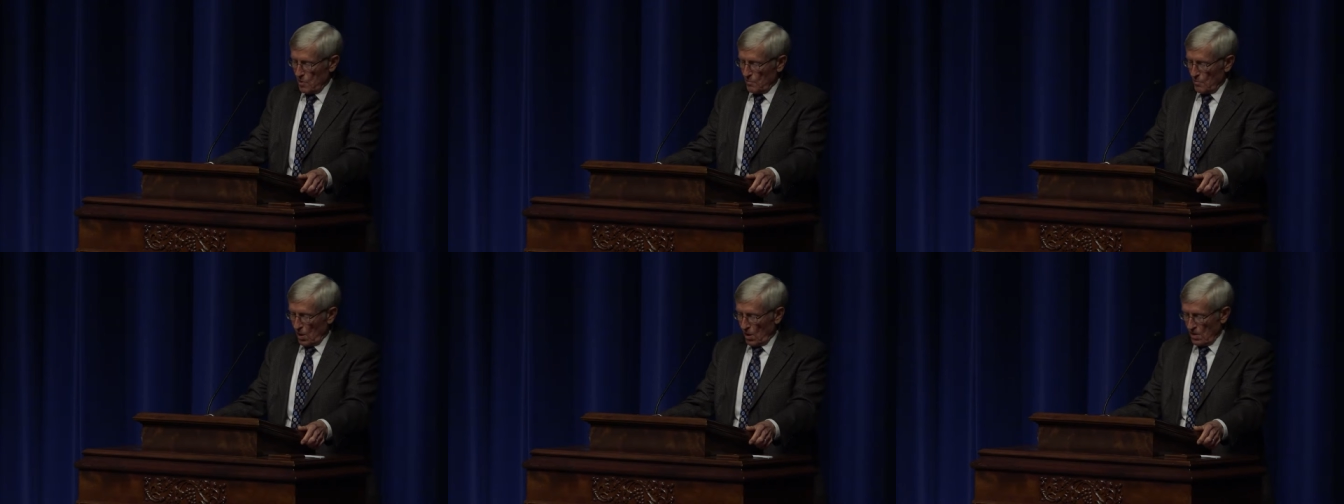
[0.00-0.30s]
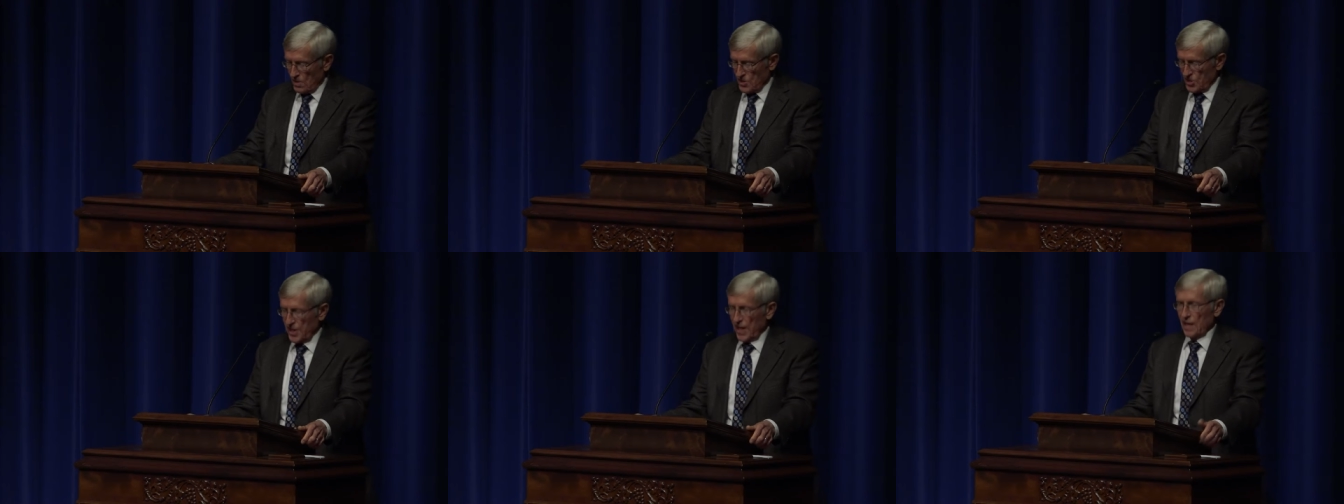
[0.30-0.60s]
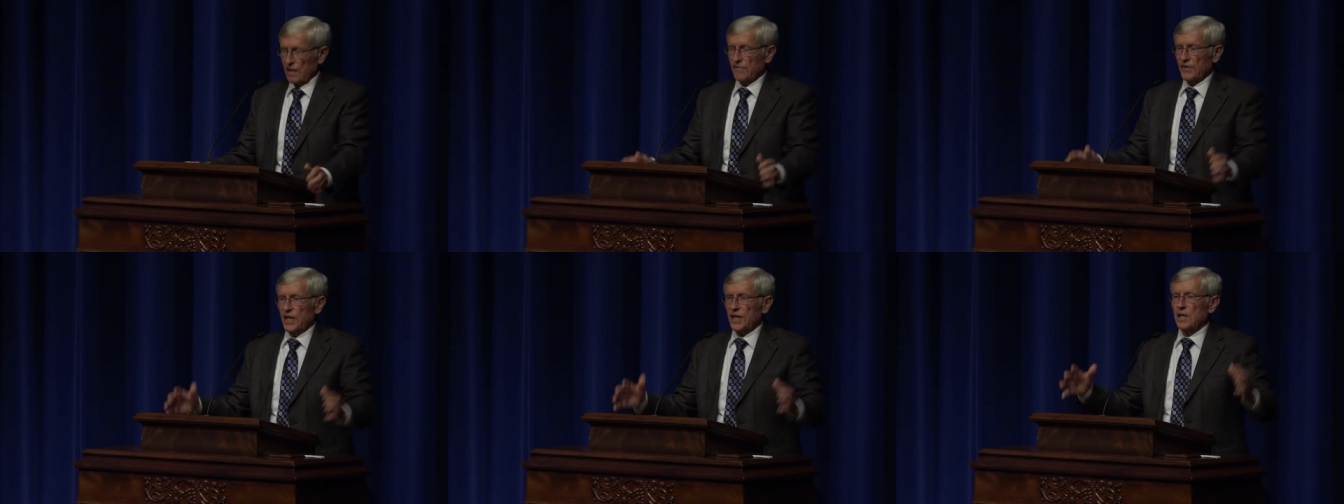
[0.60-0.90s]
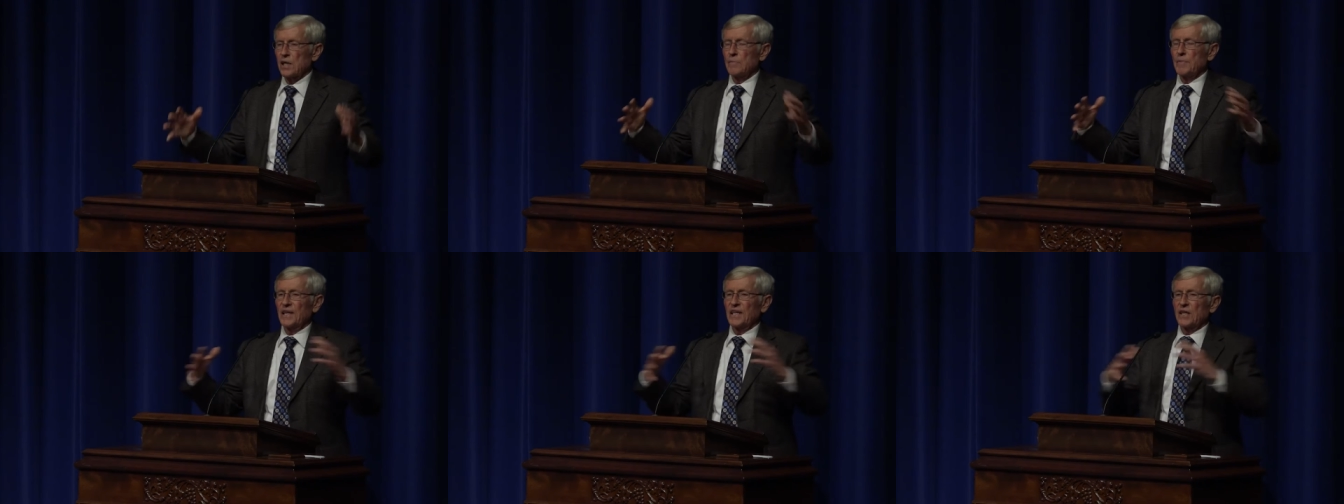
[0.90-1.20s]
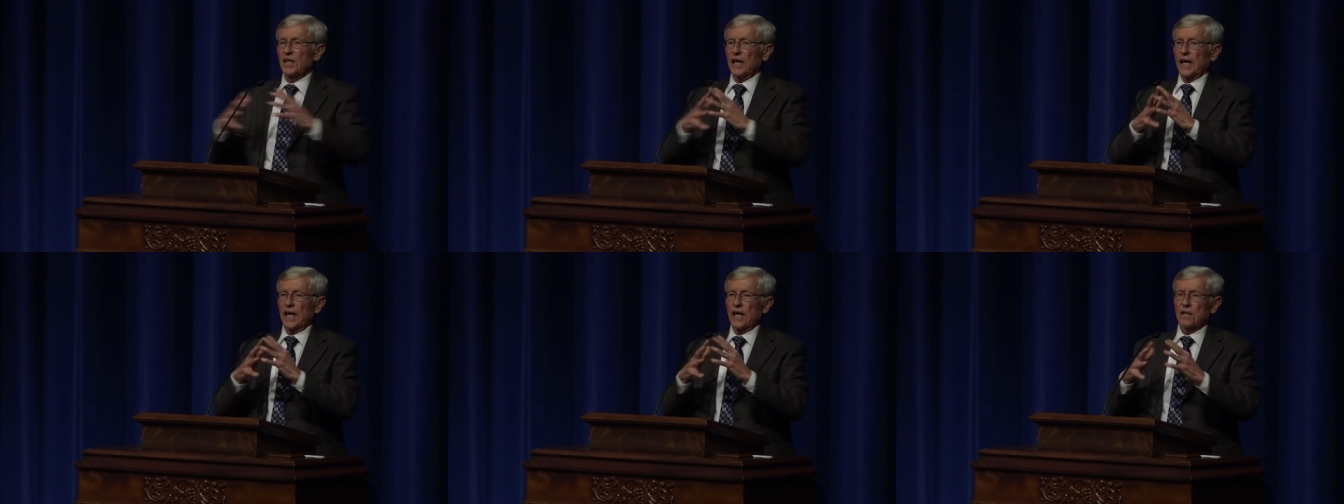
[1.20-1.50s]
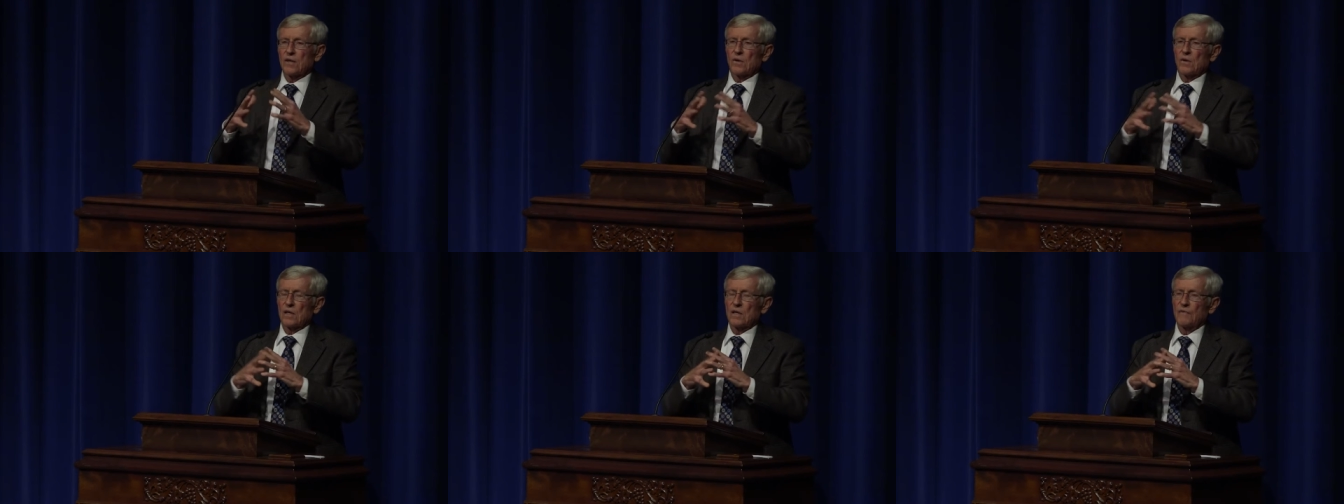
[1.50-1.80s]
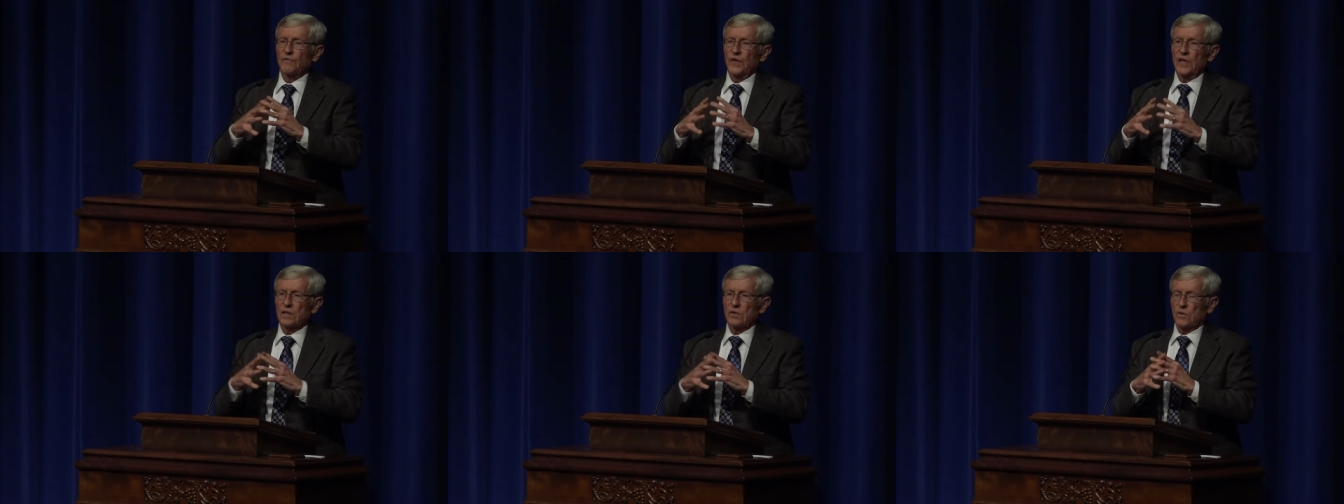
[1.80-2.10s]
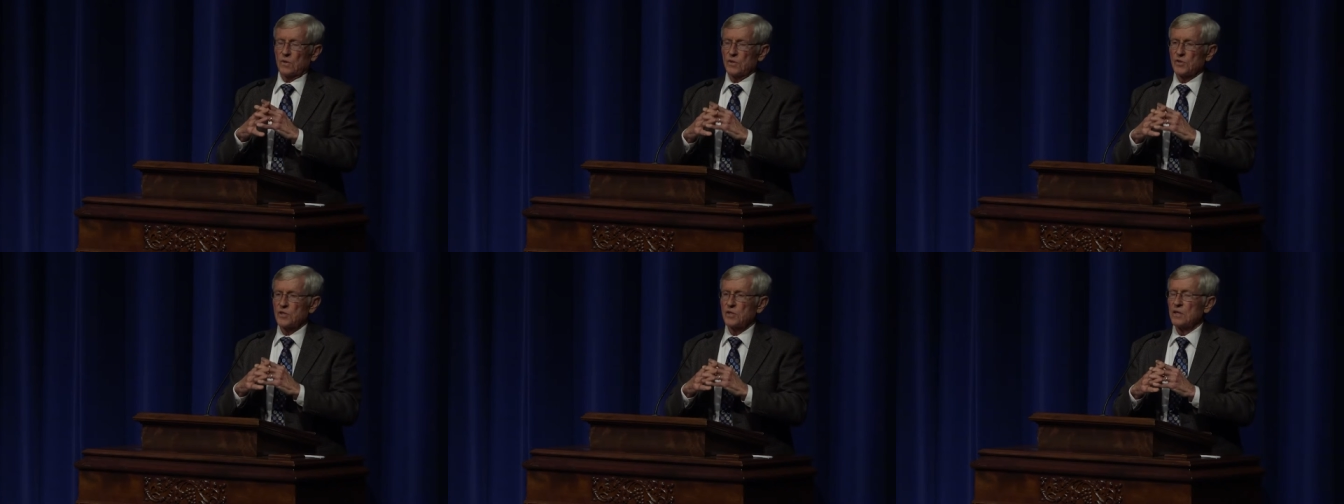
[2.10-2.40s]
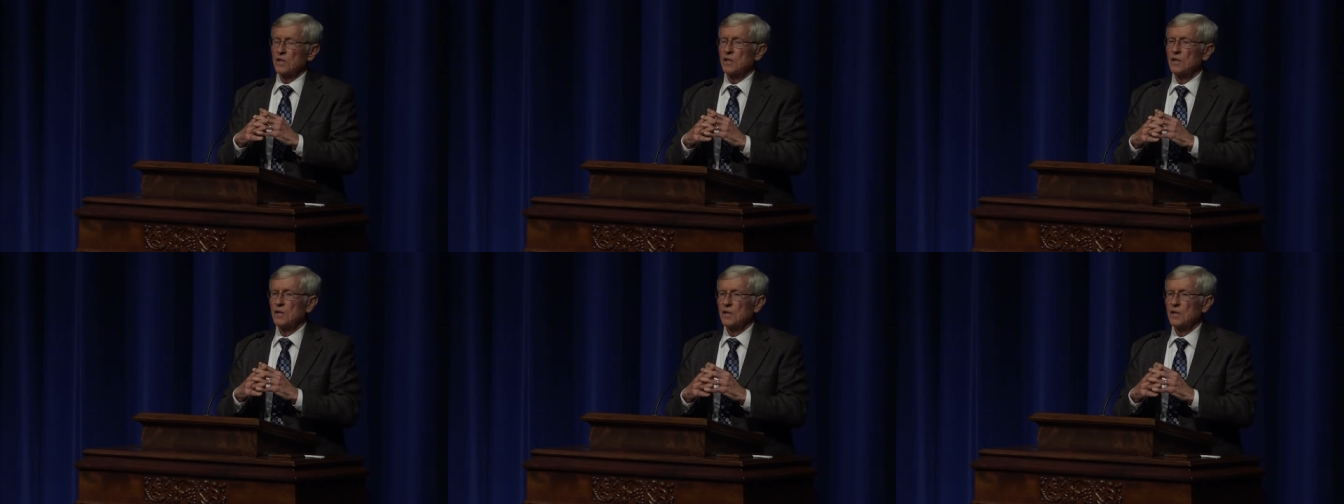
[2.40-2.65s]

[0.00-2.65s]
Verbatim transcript: emerged out of a coming together of interest.